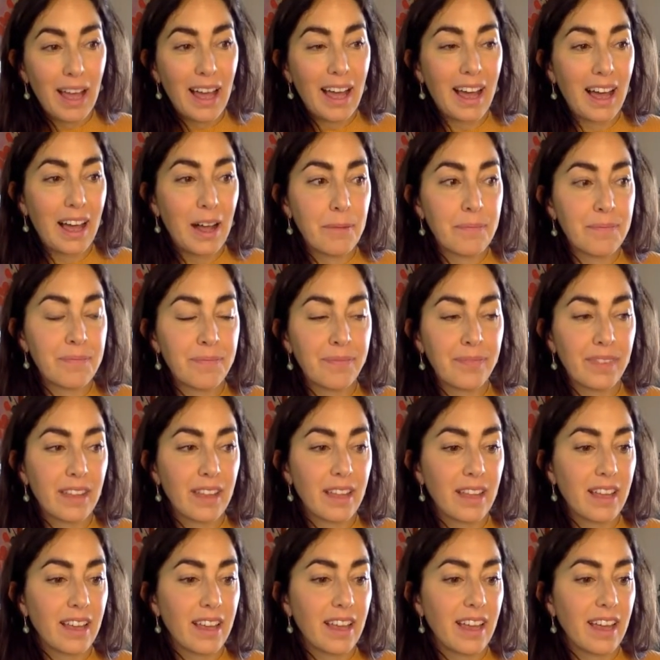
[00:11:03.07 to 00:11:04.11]
Leave
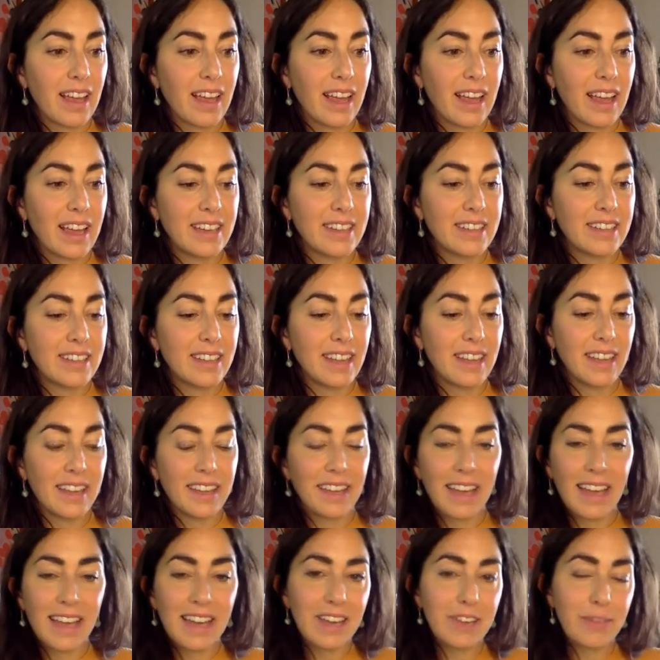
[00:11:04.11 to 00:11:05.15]
me
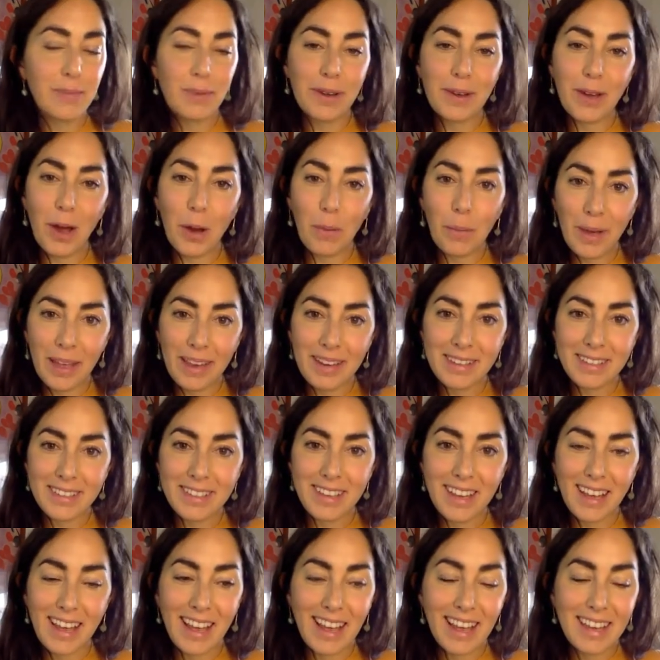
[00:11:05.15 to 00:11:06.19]
a
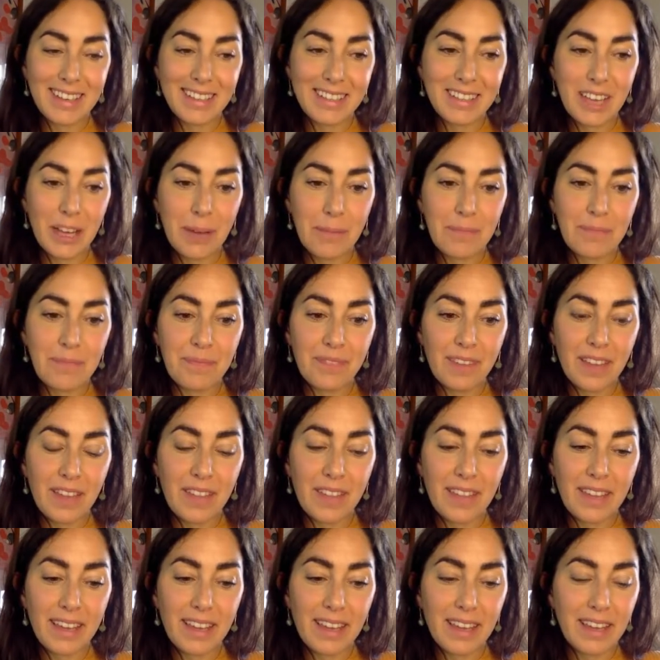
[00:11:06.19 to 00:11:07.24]
comment. And
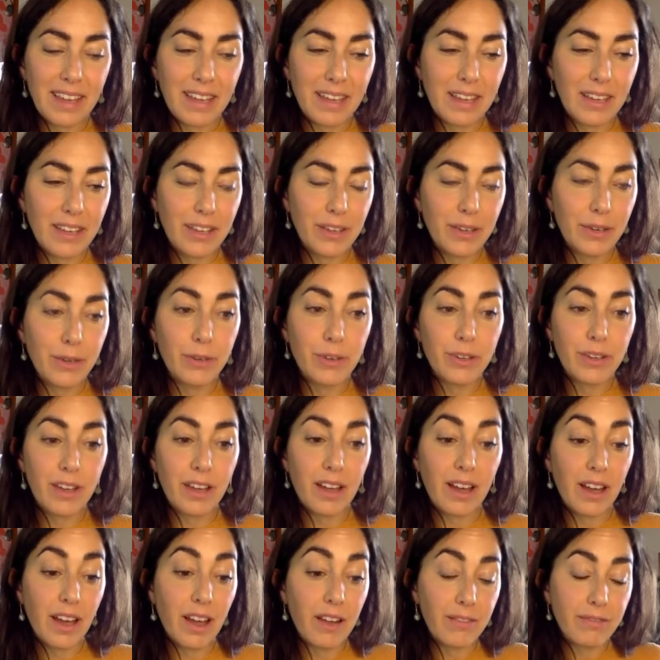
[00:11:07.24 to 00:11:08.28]

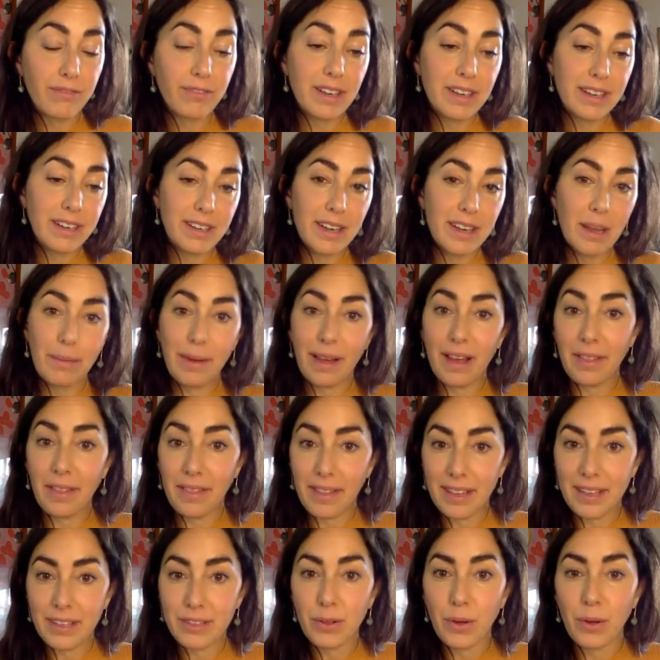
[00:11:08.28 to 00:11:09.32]
I've written about
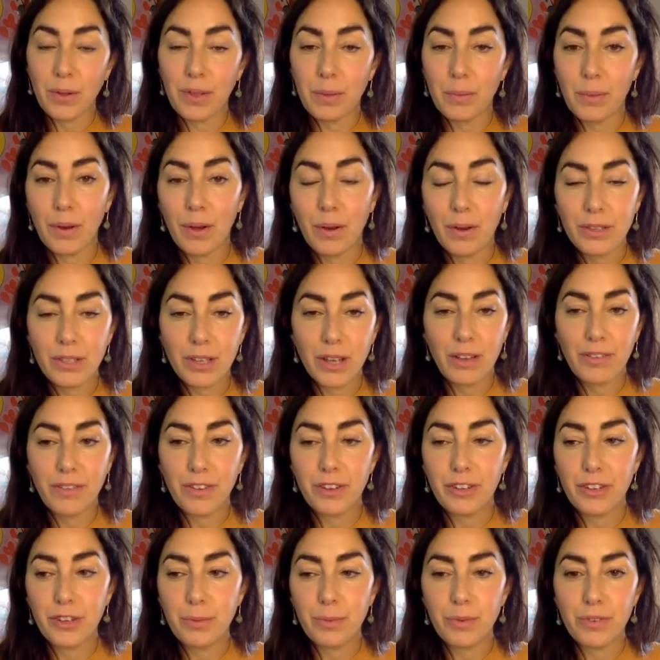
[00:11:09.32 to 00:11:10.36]
this on the blog, so if you
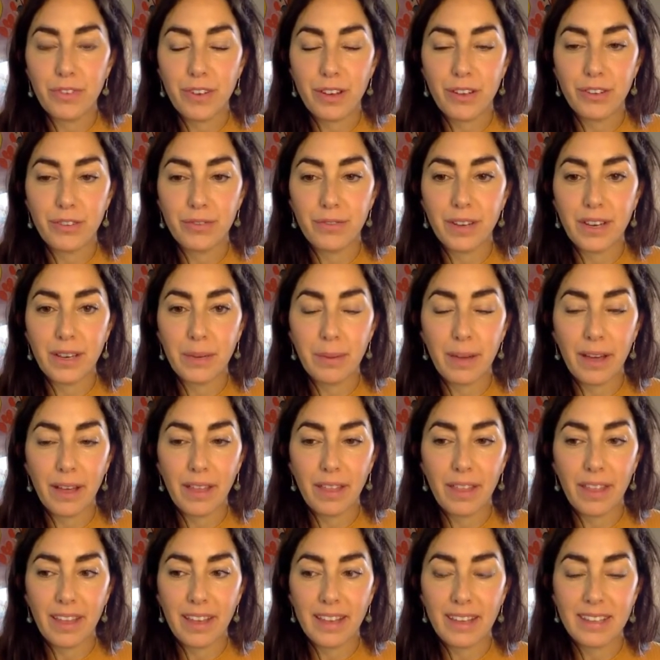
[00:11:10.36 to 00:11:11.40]
do prefer to read about
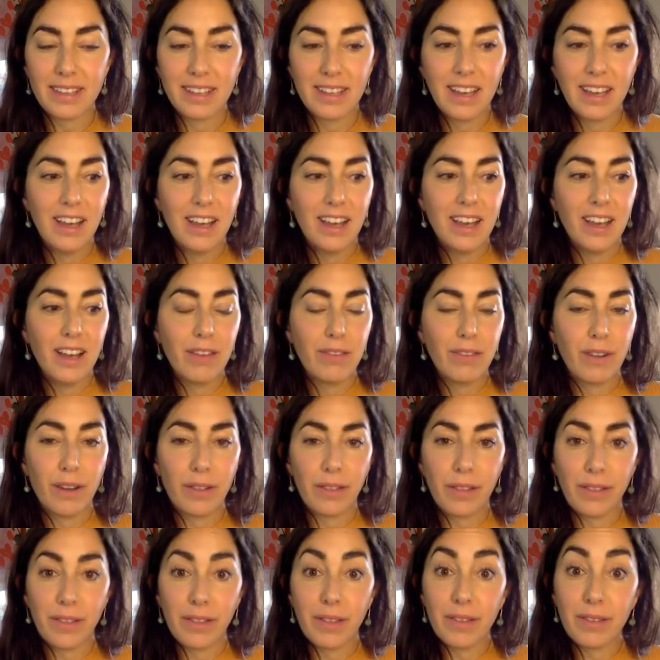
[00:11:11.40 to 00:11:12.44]
things
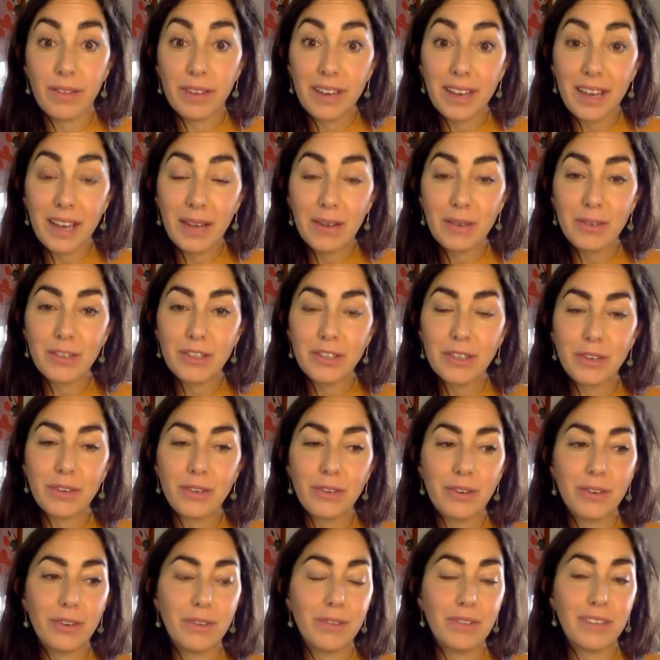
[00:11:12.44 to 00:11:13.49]
rather than the videos, you
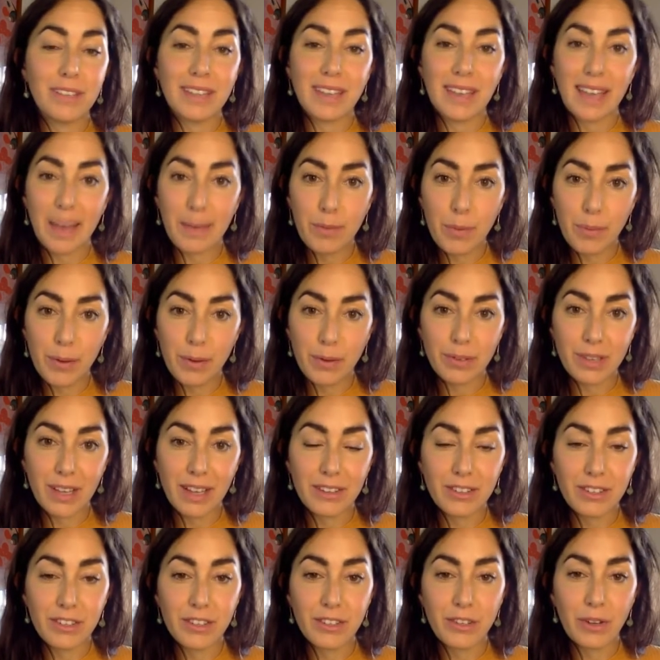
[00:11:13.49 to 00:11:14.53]
can visit
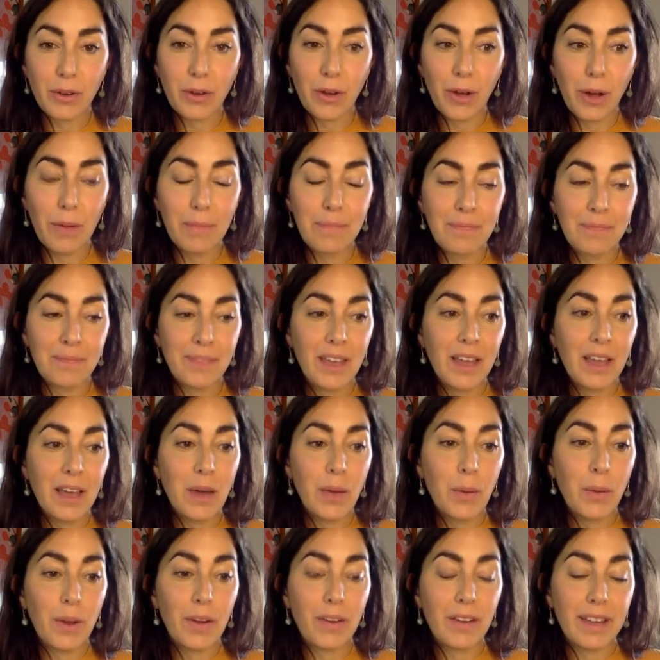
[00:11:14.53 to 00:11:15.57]
emmamillslondon.com,
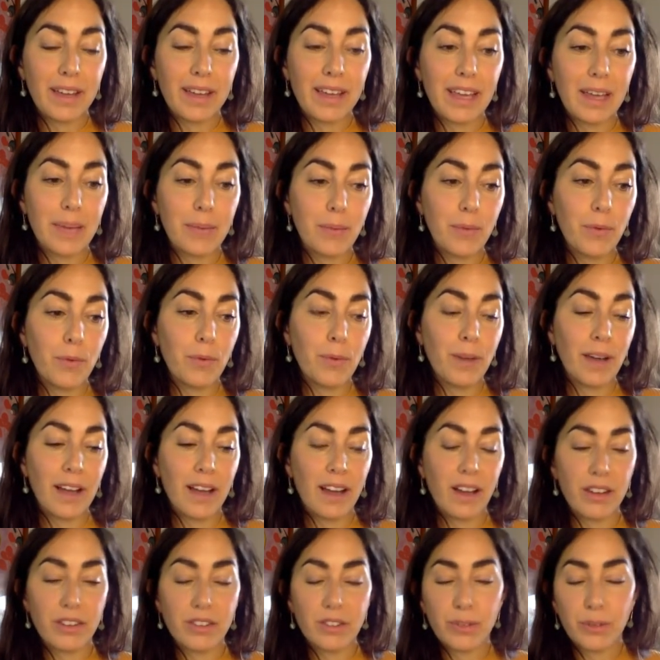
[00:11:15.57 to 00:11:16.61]
where I keep all my
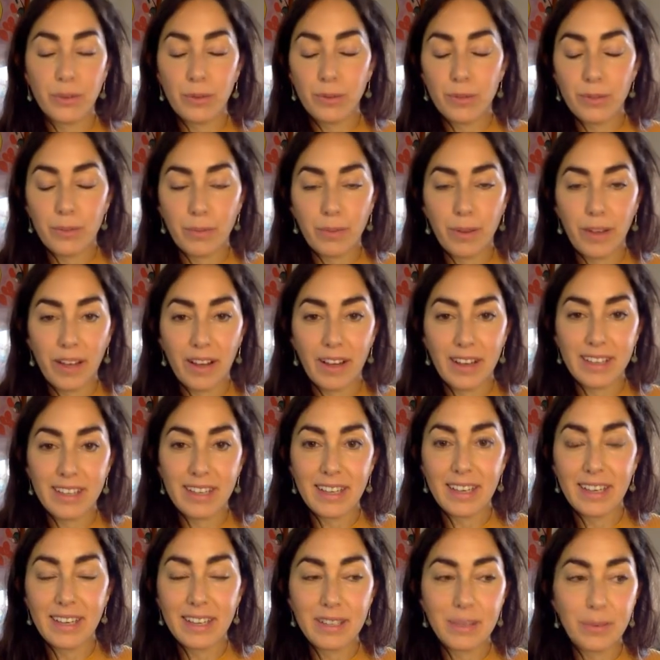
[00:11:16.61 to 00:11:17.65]
articles and my
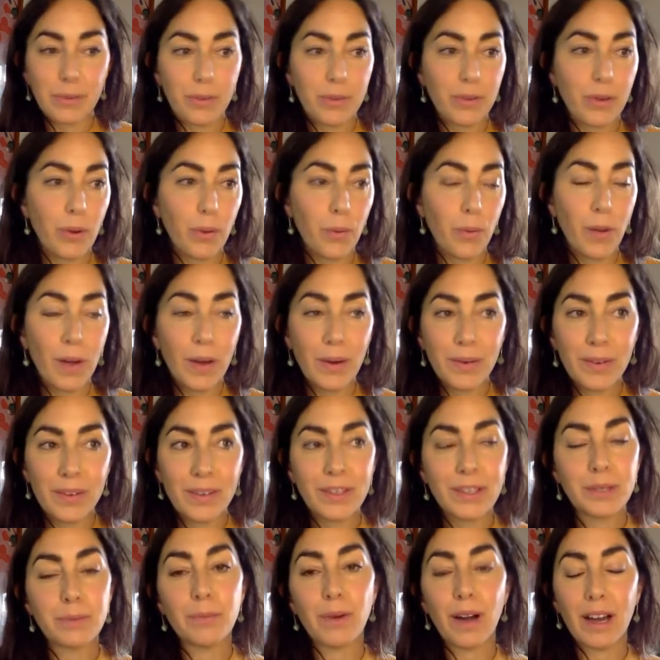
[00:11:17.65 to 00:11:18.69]
ideas. We've got
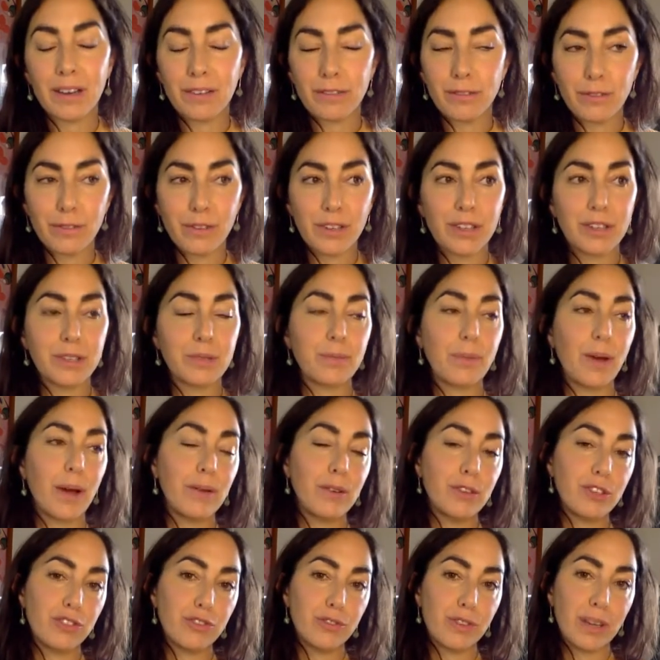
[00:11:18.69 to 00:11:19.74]
wellness, mindfulness,
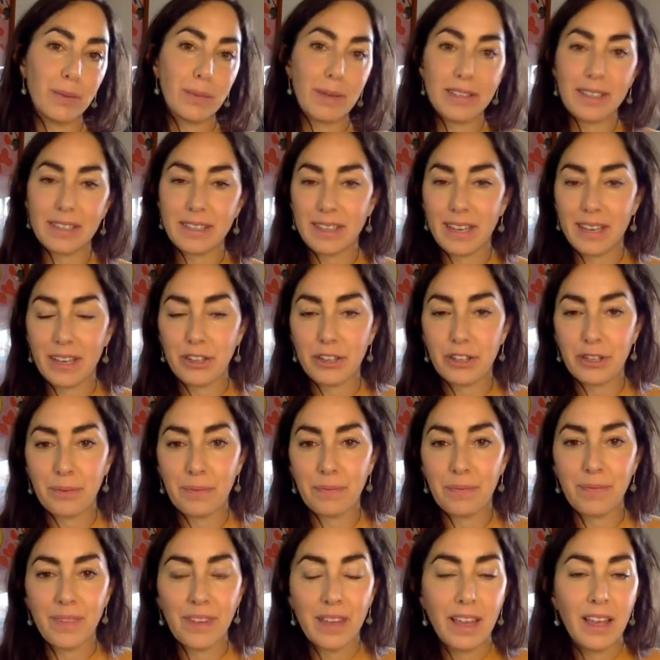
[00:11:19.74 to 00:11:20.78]
poetry,
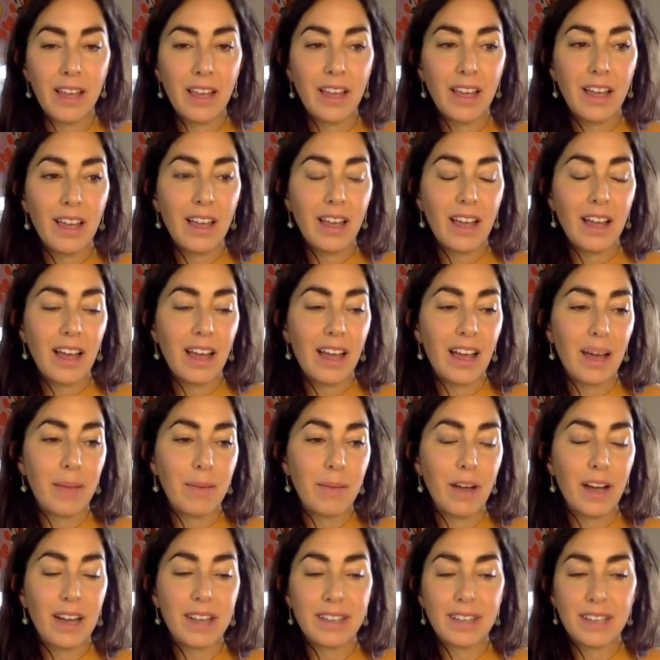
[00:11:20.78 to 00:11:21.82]
meditation,
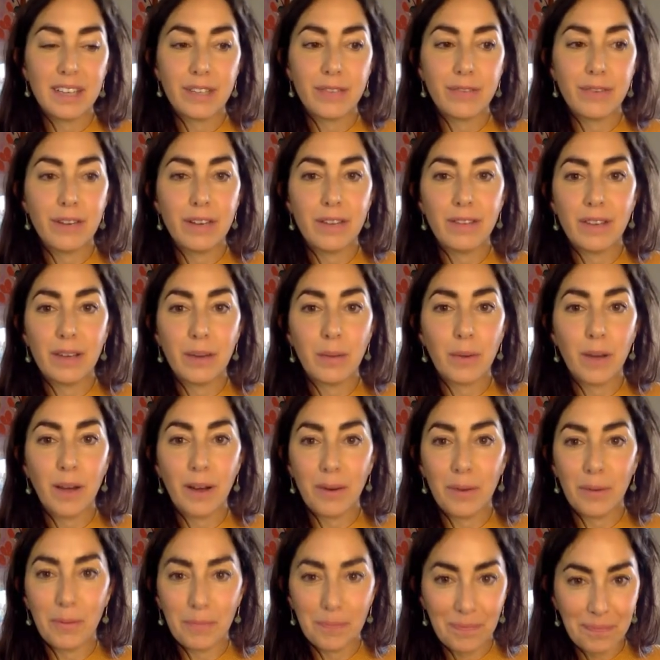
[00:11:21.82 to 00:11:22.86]
ideas for living
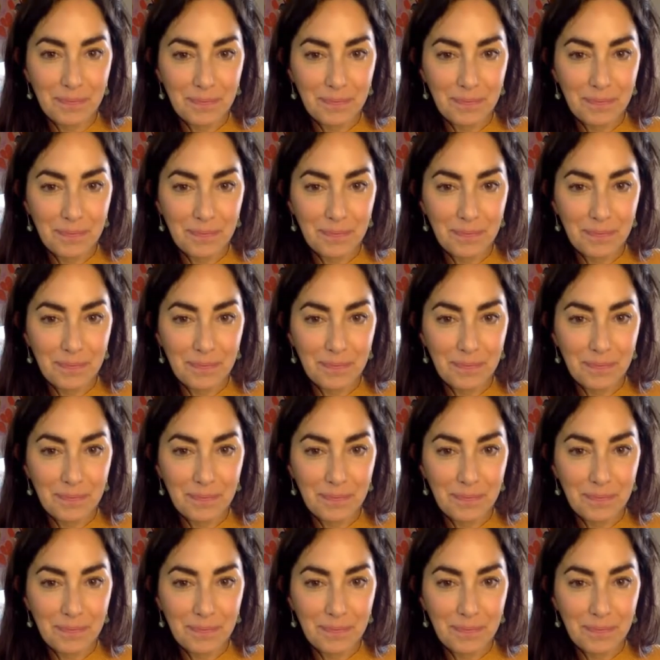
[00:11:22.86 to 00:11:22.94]
well.